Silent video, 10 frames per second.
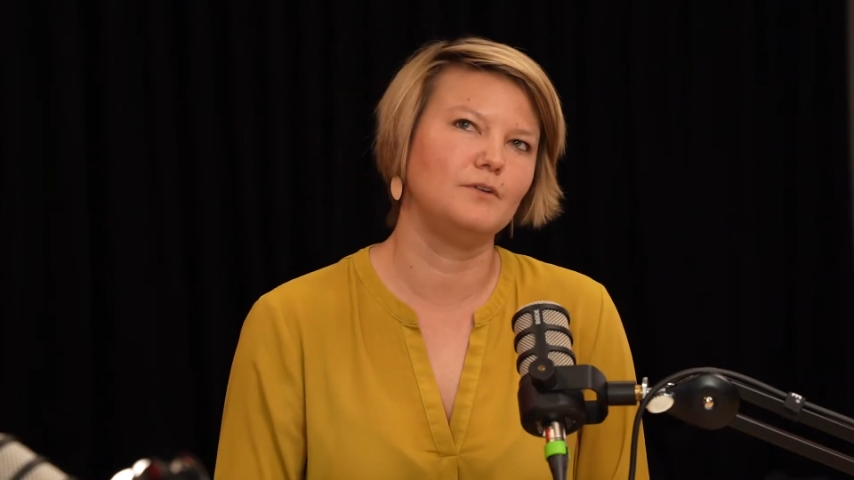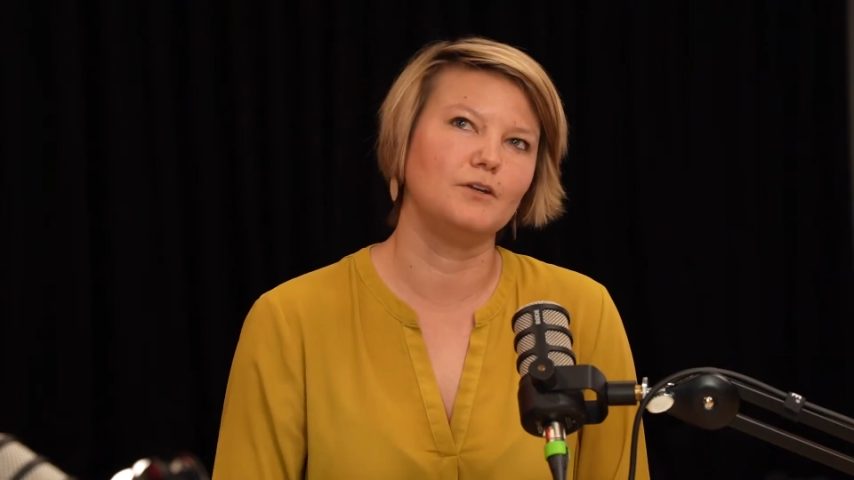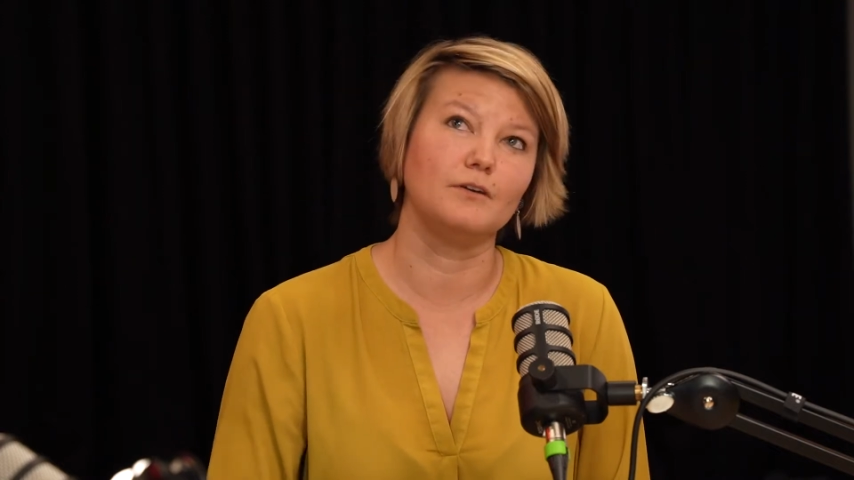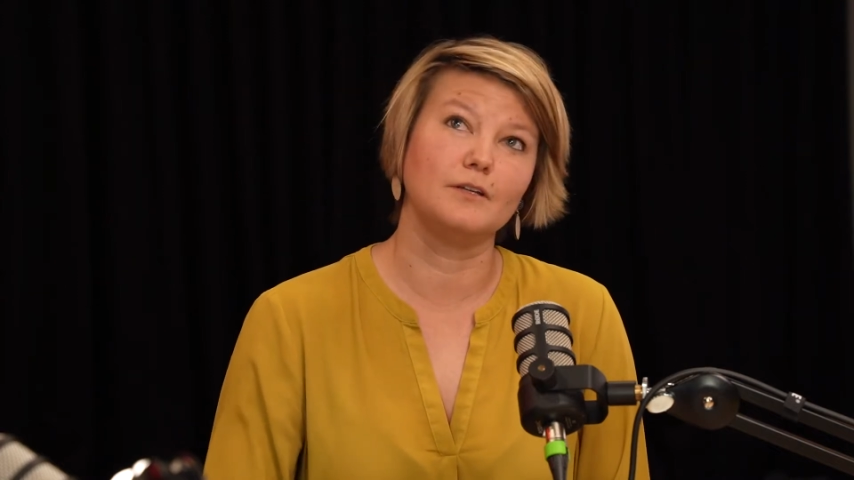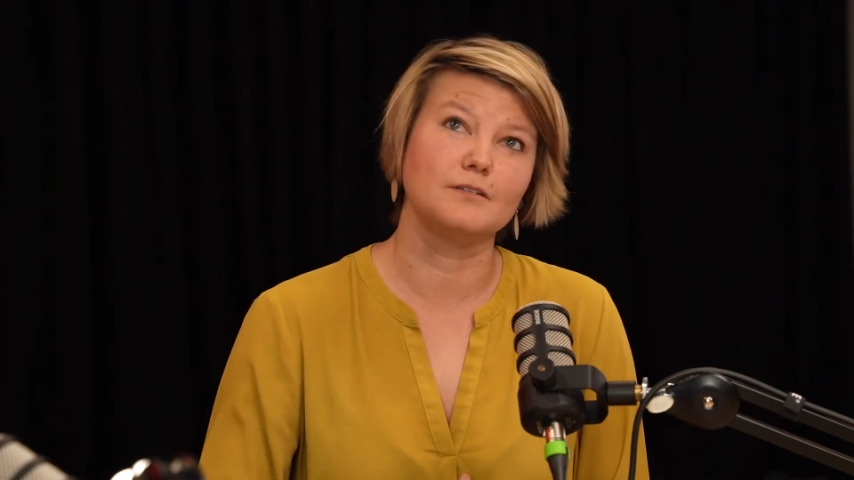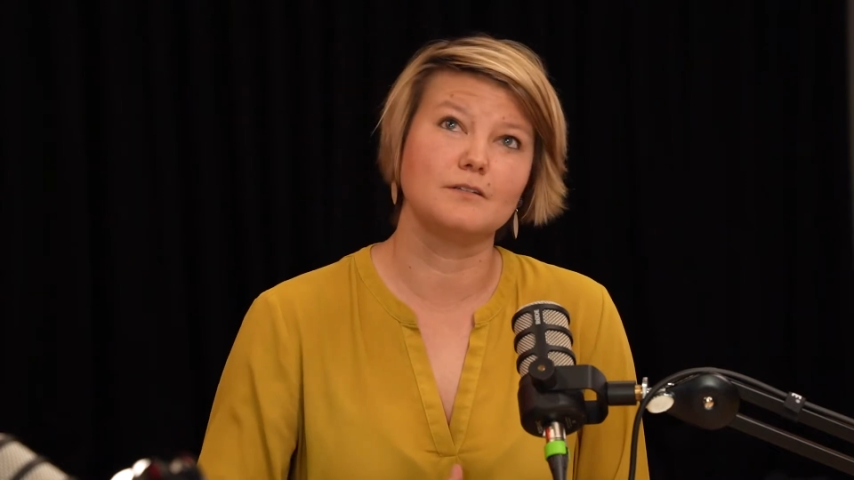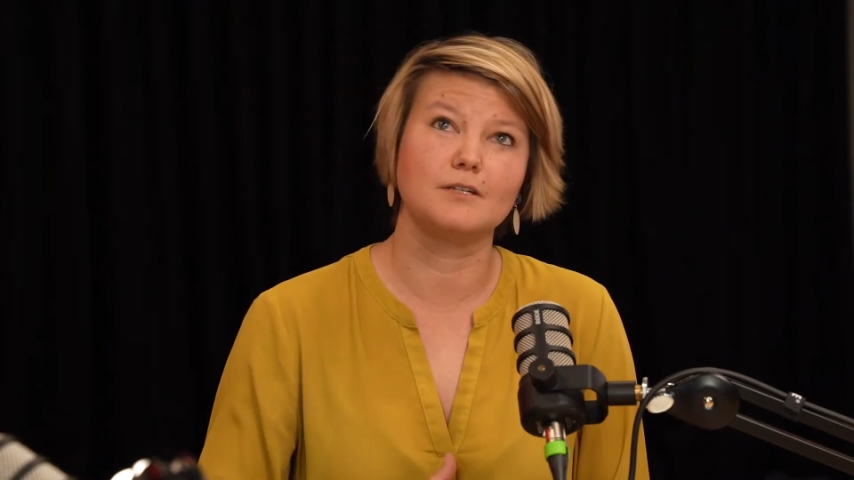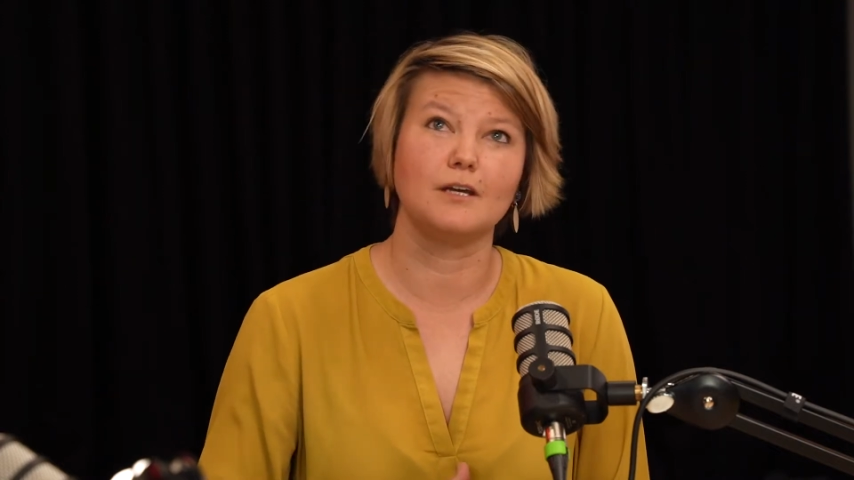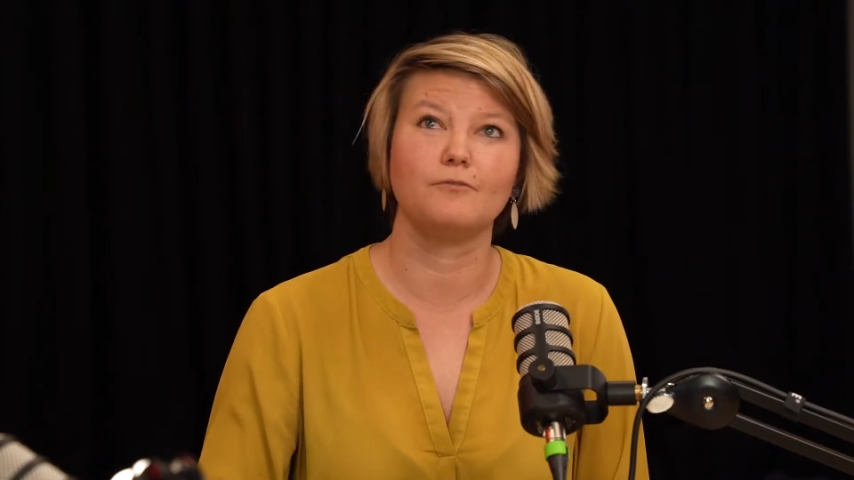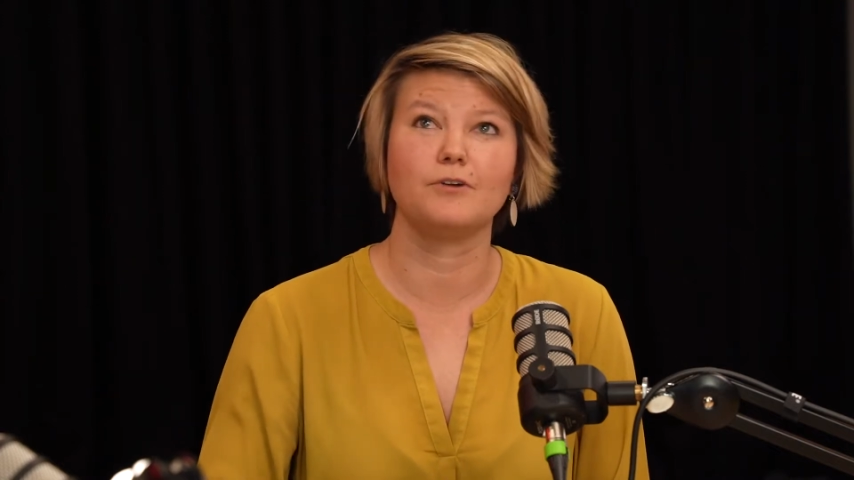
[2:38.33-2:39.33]
it doesn't
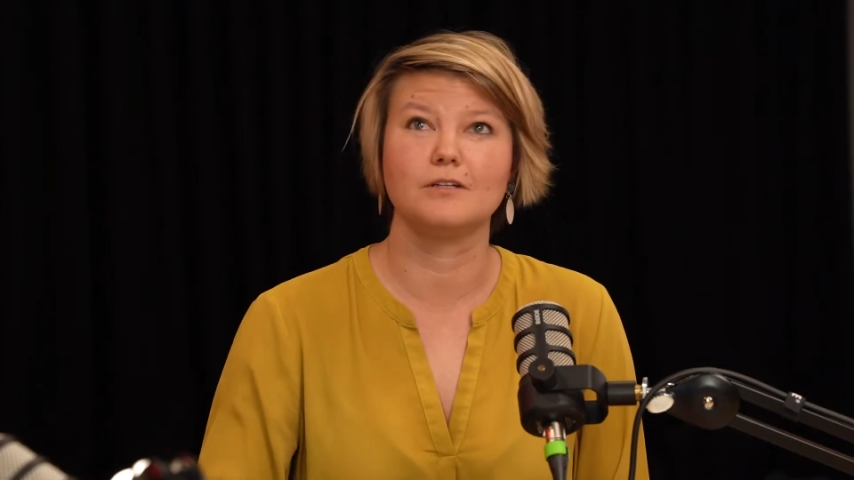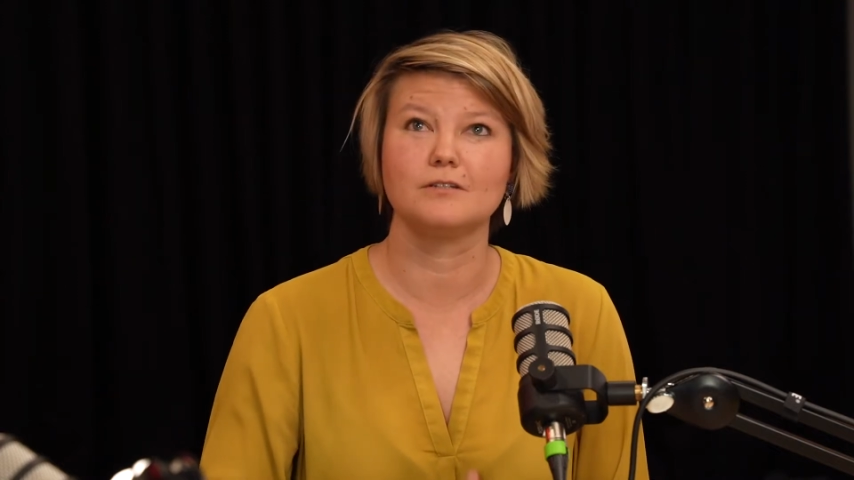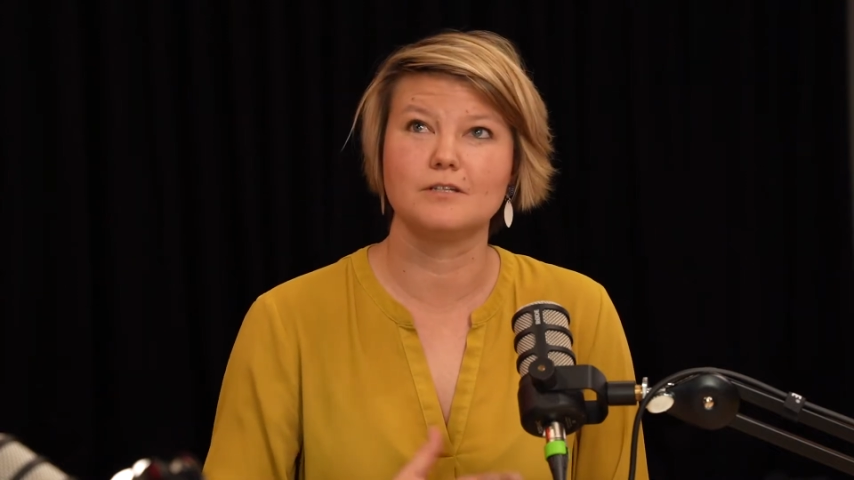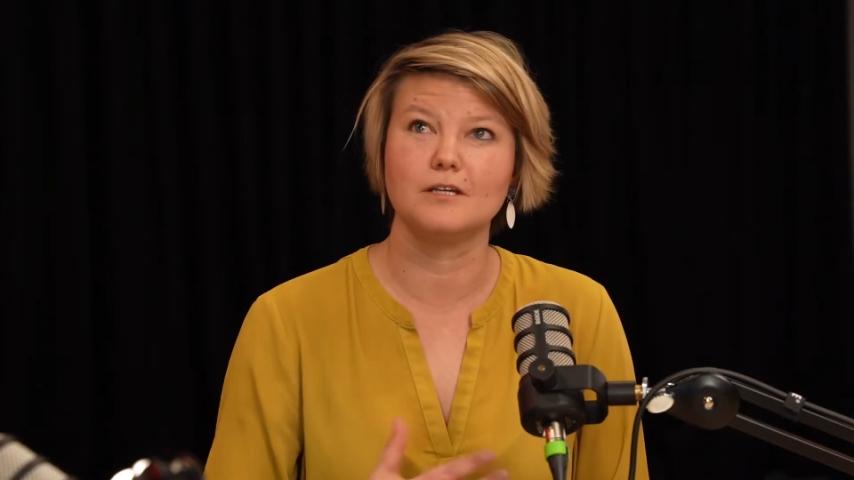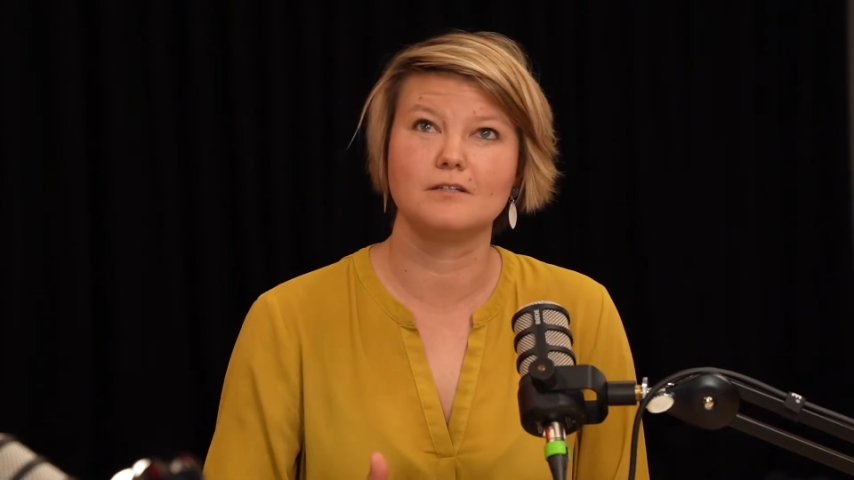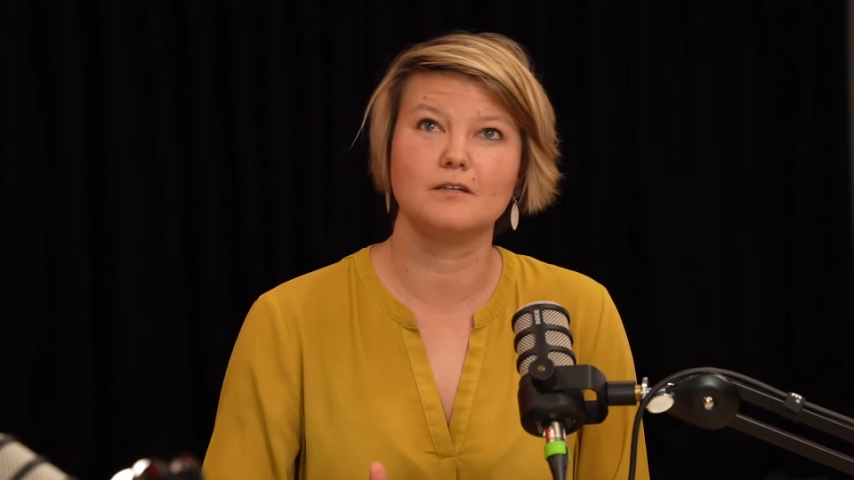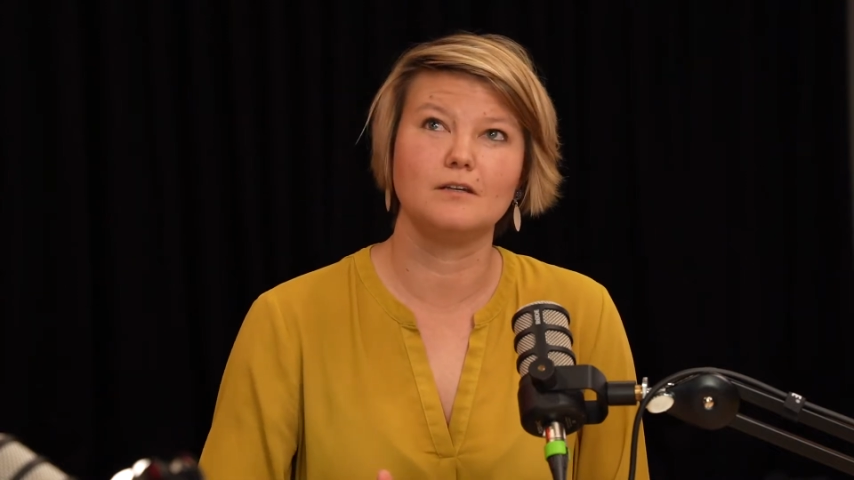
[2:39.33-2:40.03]
take front and center